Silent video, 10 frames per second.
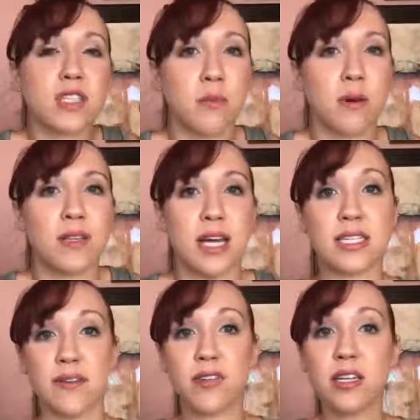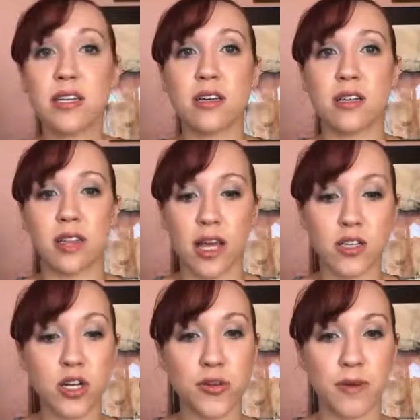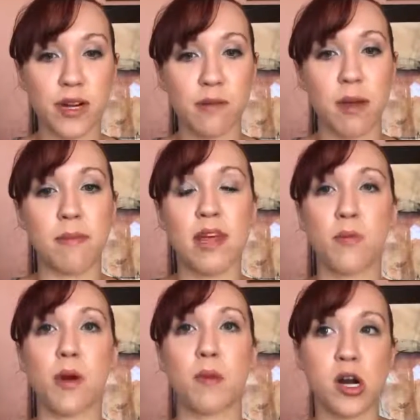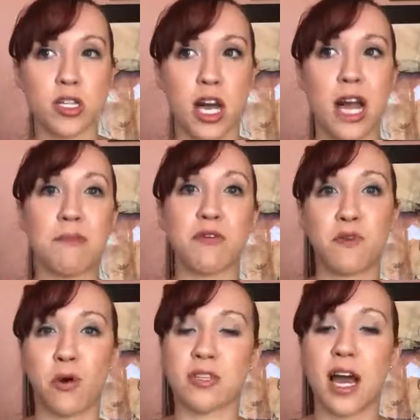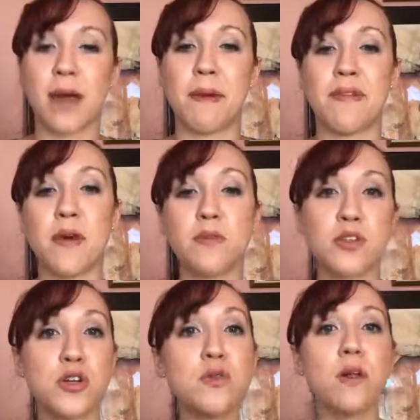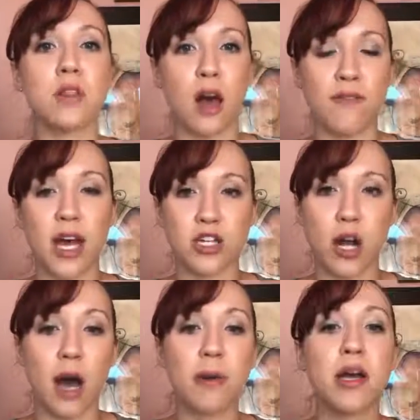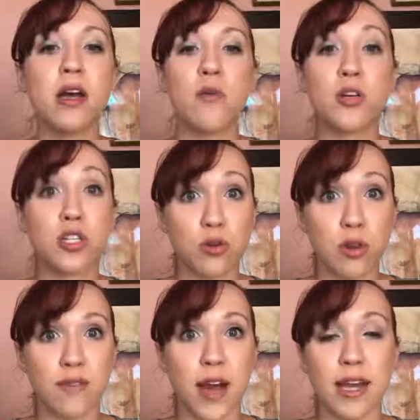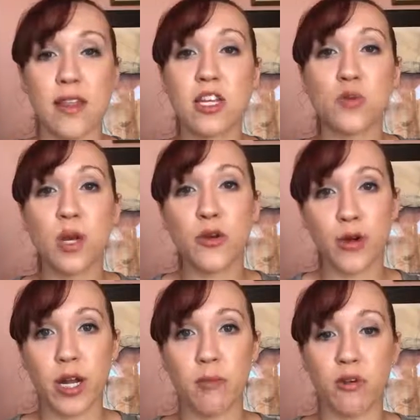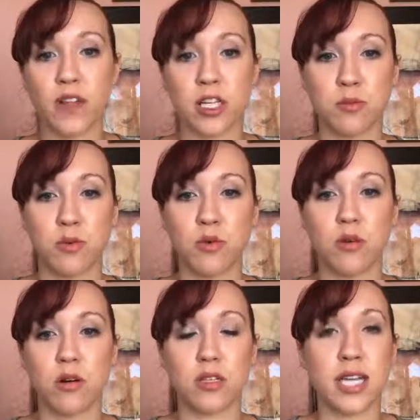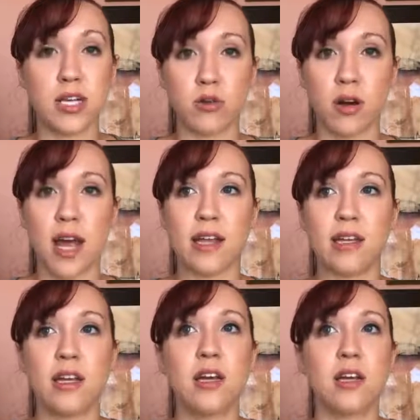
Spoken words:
someone that definitely likes their career. Maybe they work part-time or full-time, and they do love that job, which is totally fine. And they just want to create a more flexible schedule. And,